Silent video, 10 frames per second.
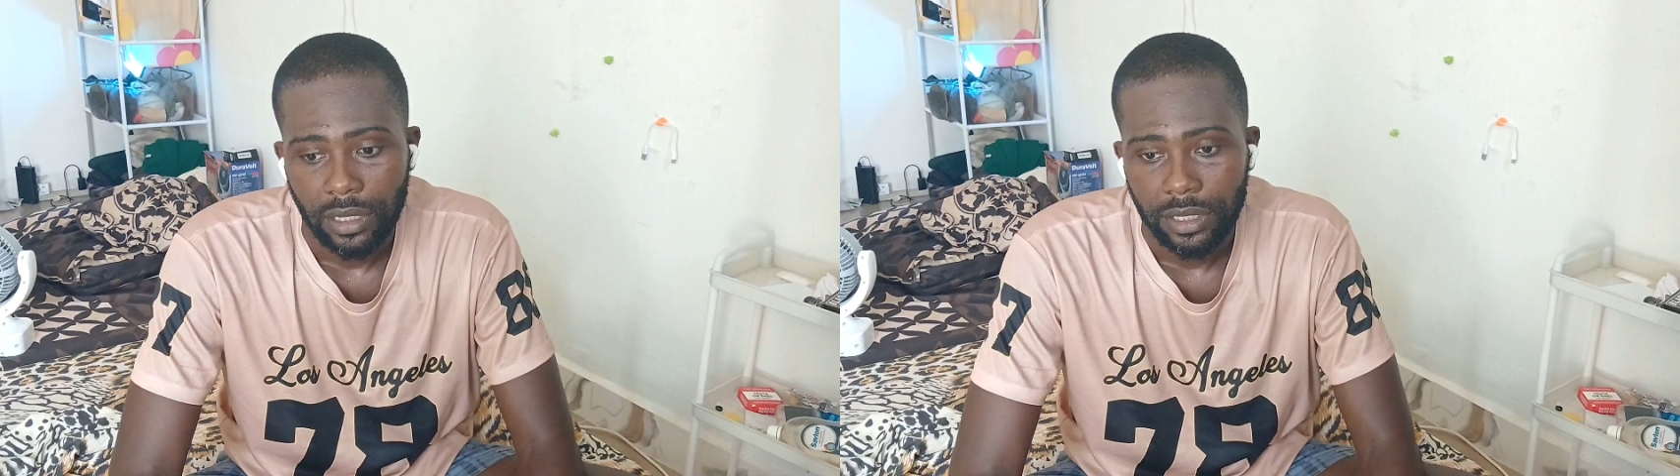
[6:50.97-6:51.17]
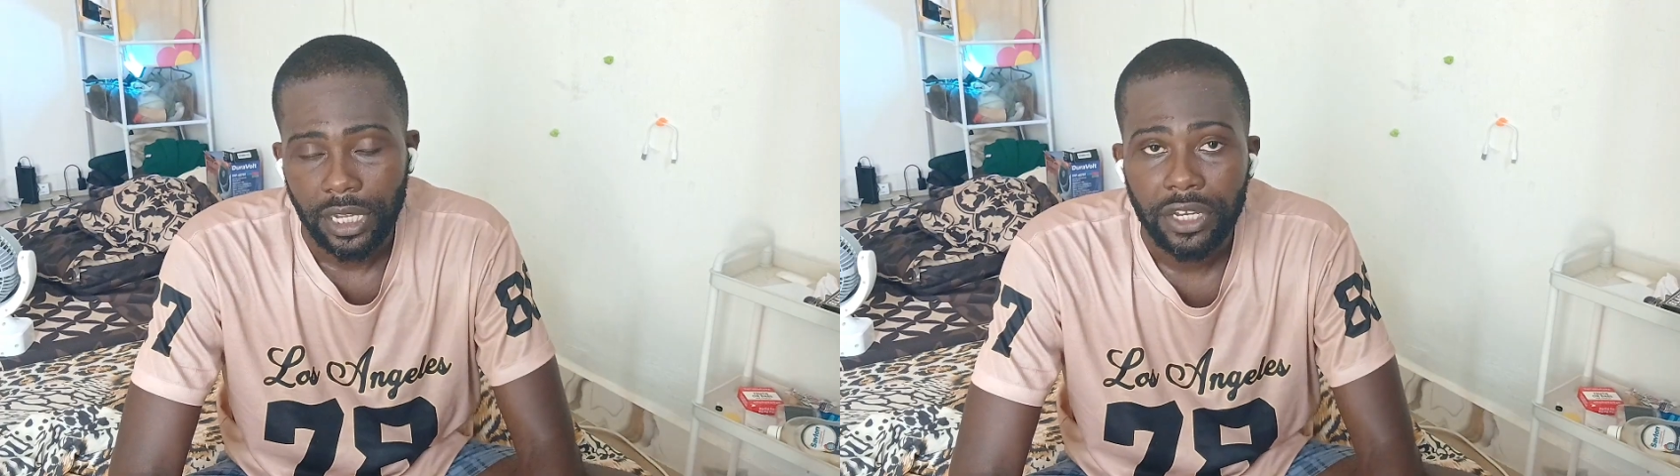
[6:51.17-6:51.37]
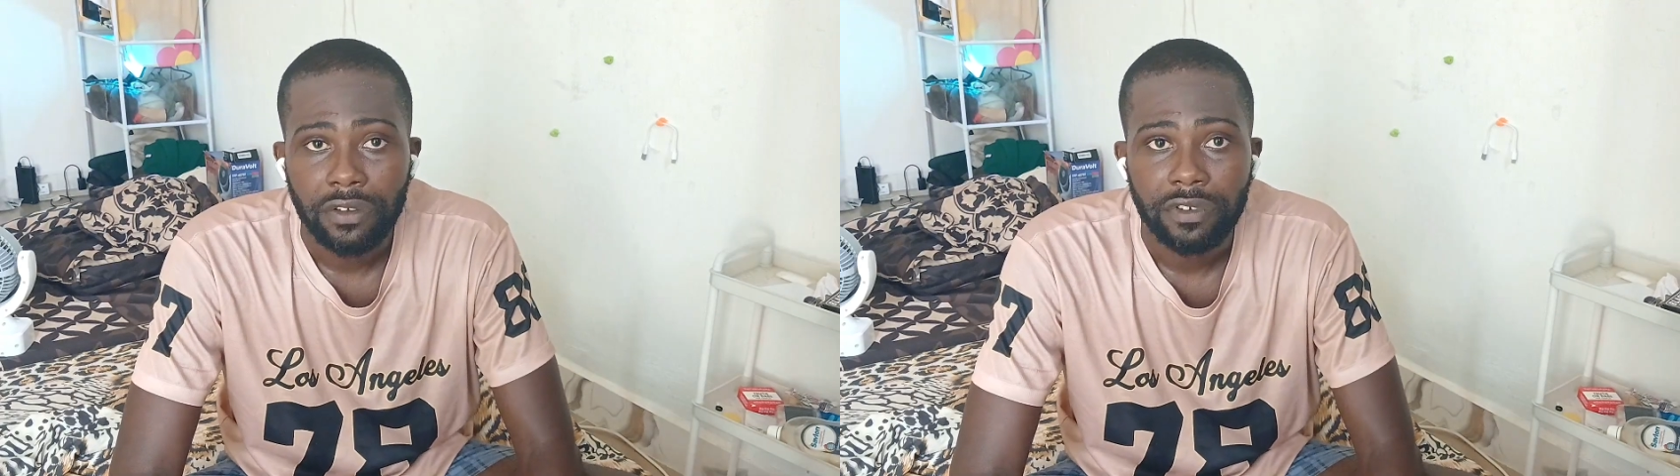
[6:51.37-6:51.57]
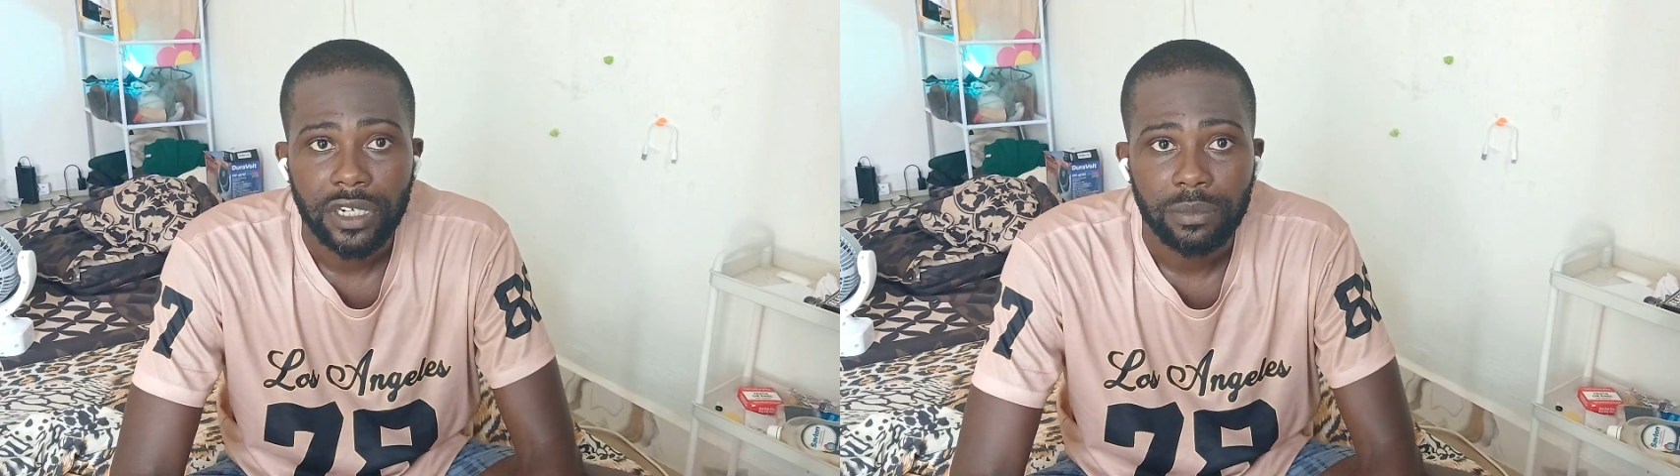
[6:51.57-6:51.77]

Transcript: Thank you very